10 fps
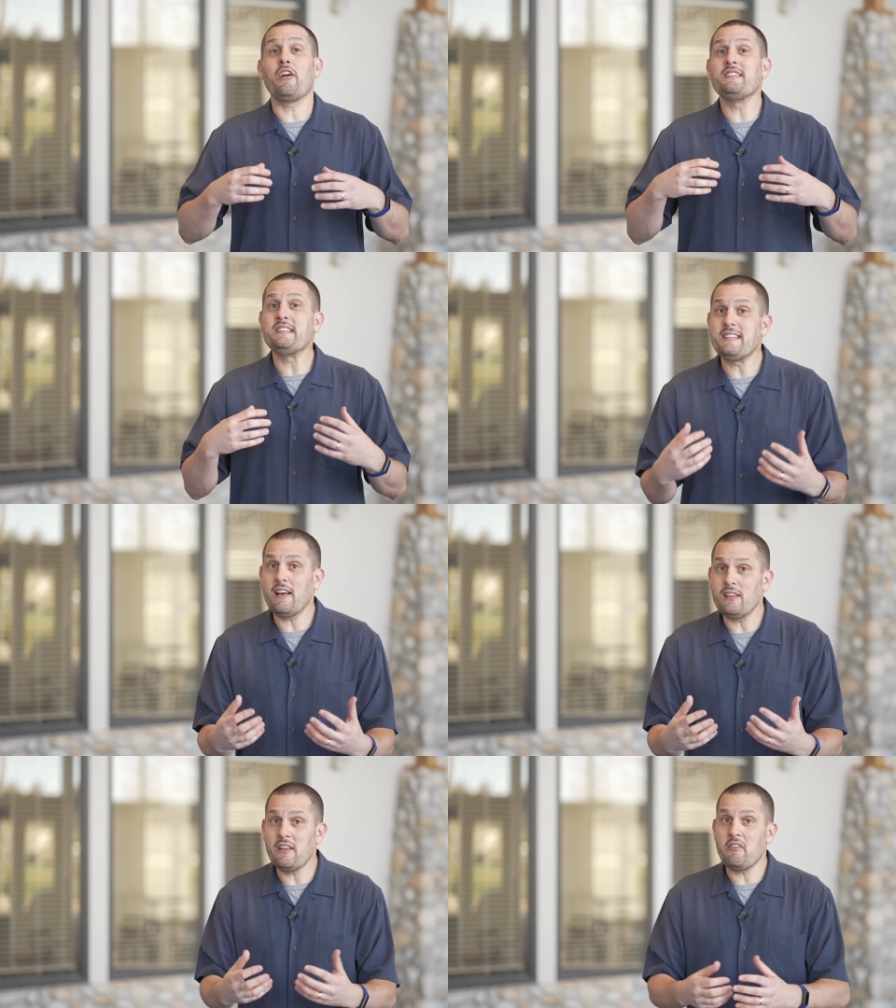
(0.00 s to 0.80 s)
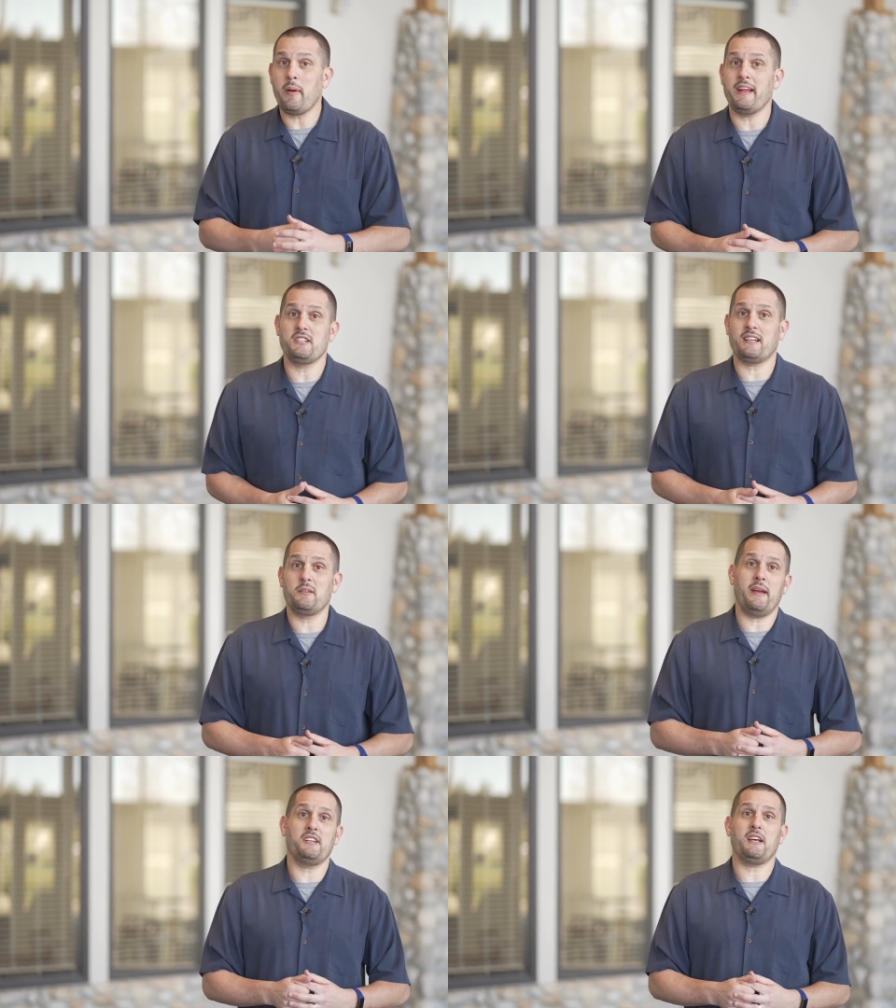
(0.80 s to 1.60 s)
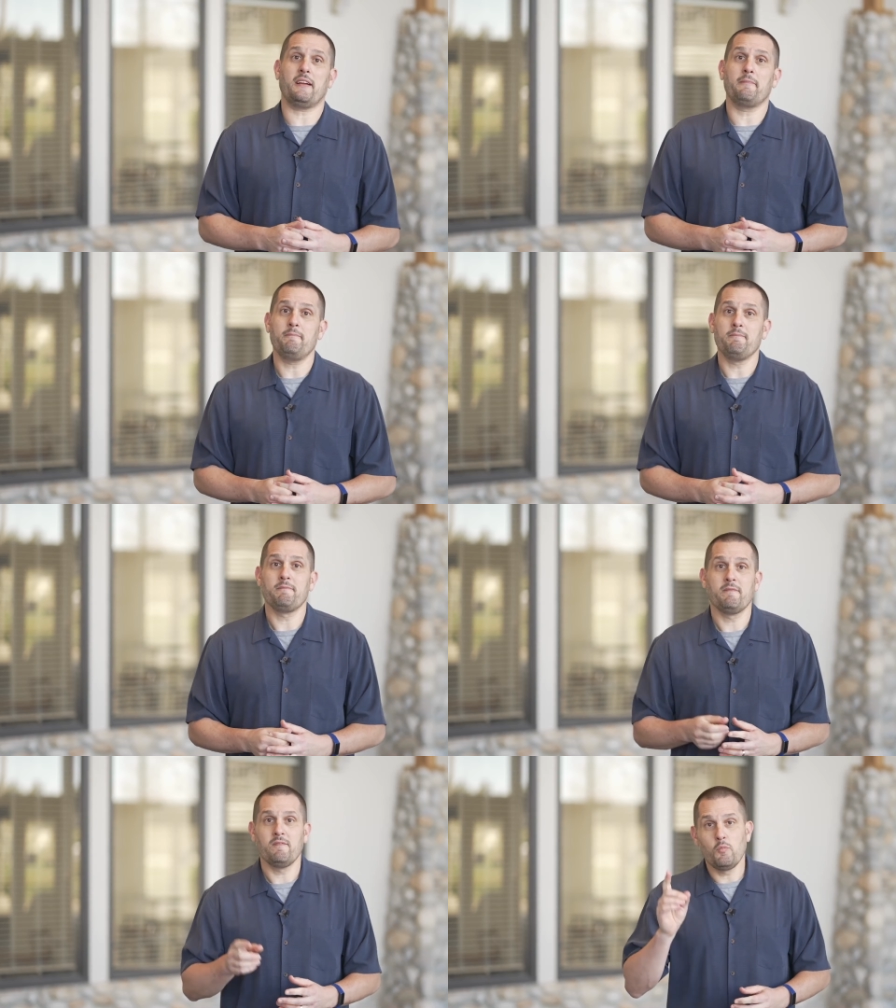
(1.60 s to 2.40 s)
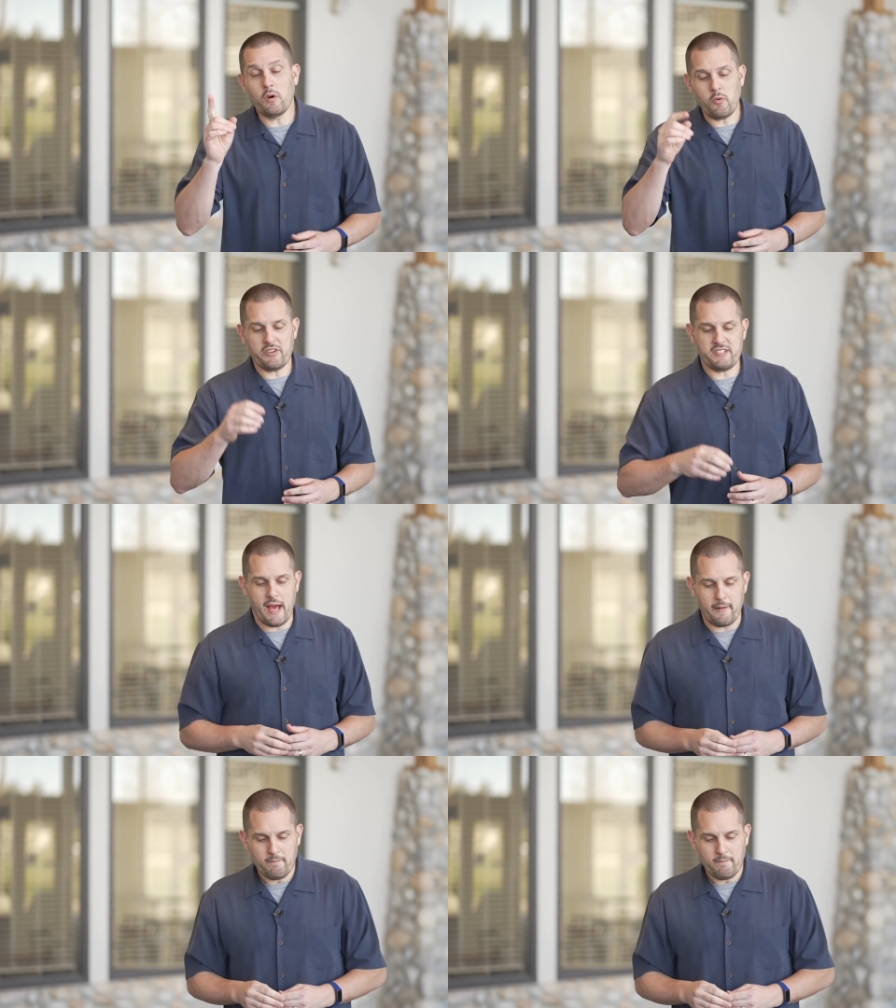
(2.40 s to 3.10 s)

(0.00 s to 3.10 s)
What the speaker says: still living paycheck to paycheck. One more stat.